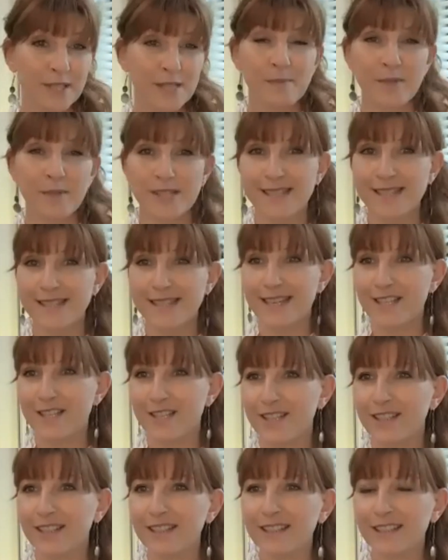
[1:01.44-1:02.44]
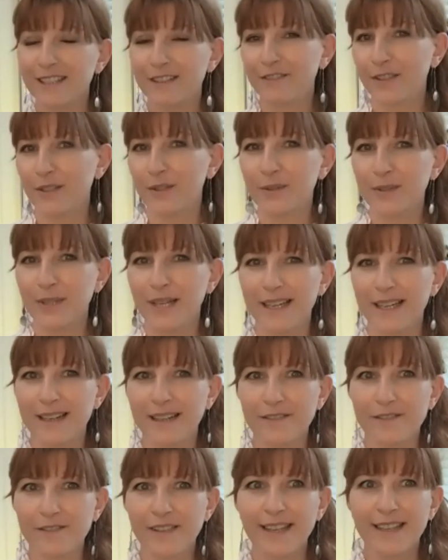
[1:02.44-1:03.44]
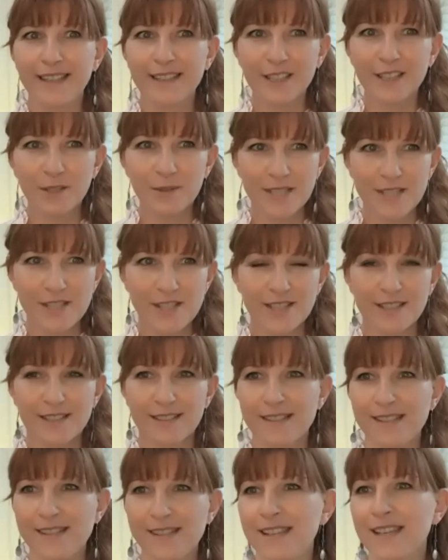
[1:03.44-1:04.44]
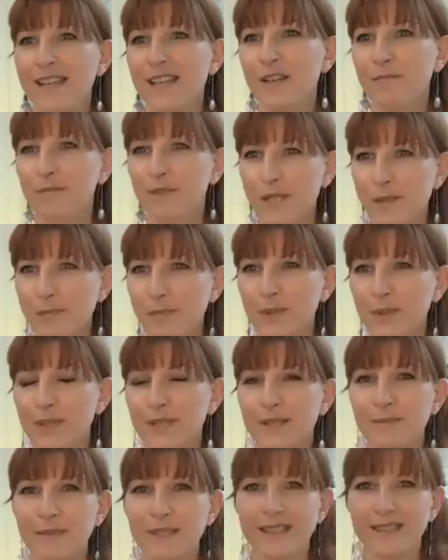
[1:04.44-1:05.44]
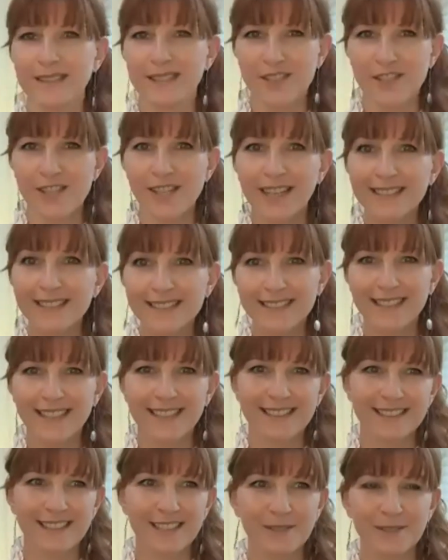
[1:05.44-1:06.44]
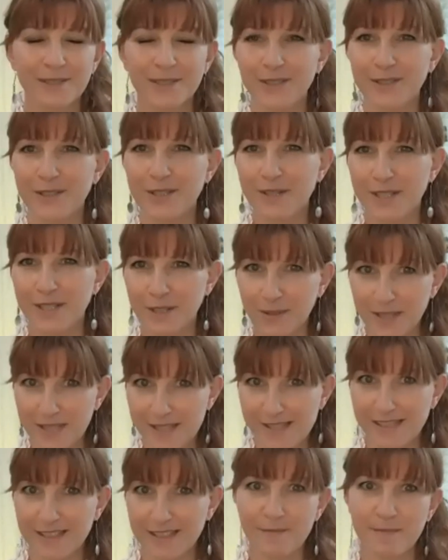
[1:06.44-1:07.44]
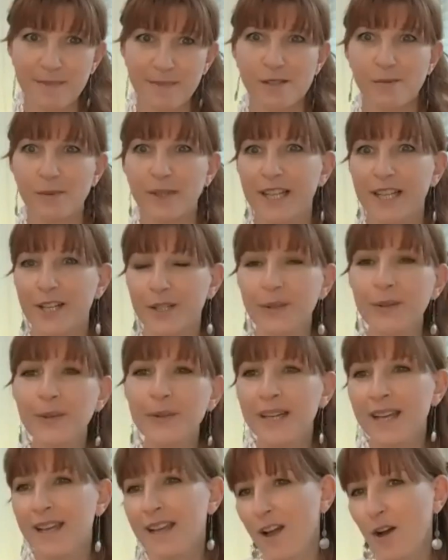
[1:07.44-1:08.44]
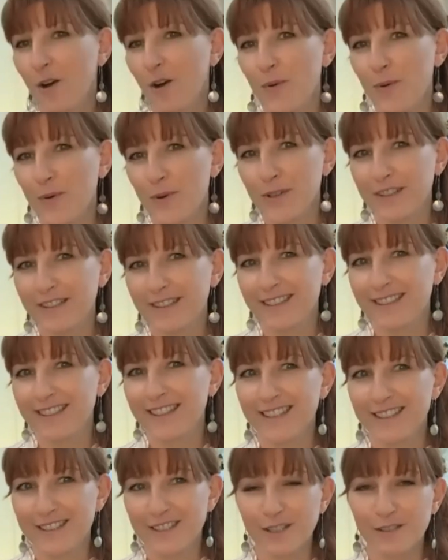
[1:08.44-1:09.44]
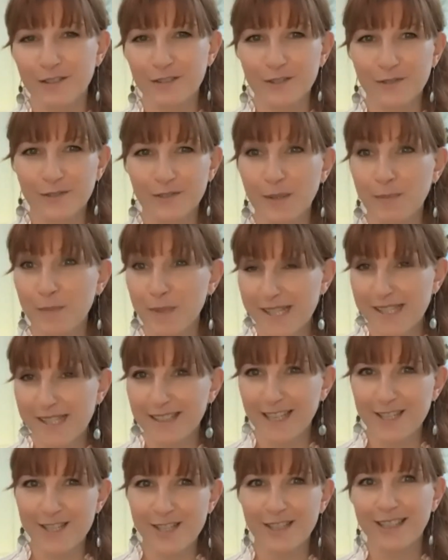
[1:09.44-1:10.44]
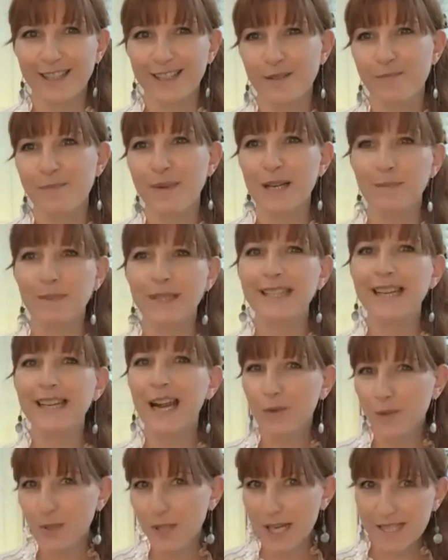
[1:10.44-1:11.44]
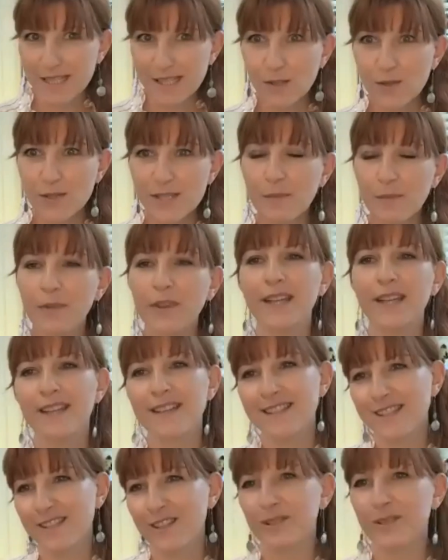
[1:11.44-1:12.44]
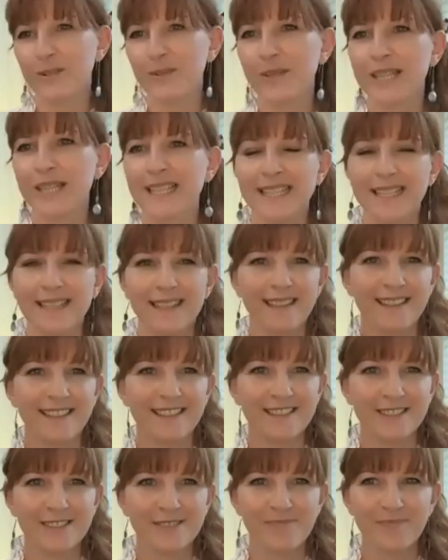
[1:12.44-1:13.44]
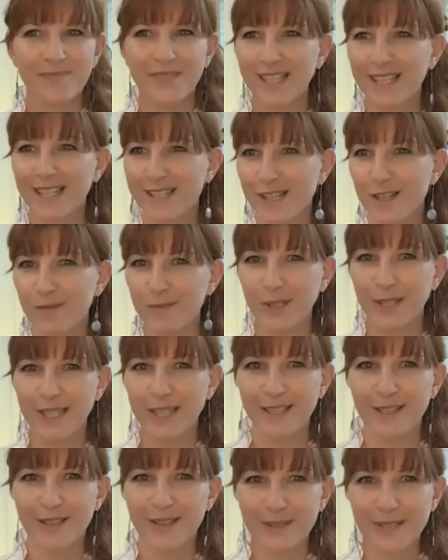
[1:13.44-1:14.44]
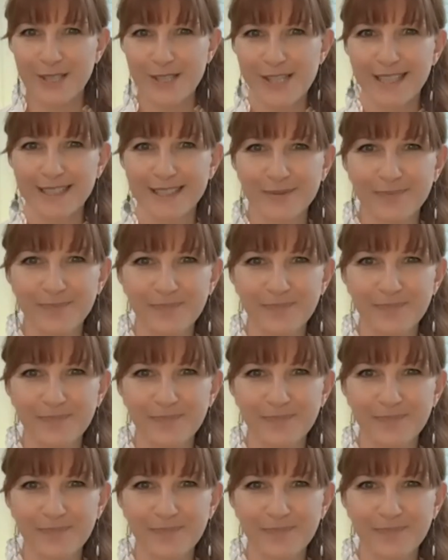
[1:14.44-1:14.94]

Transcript: this presentation, if you have any questions, please put them in the chat and I will try to answer them as we go or at the end of the presentation. And it might be that I will ask you something. So let's communicate through the chat.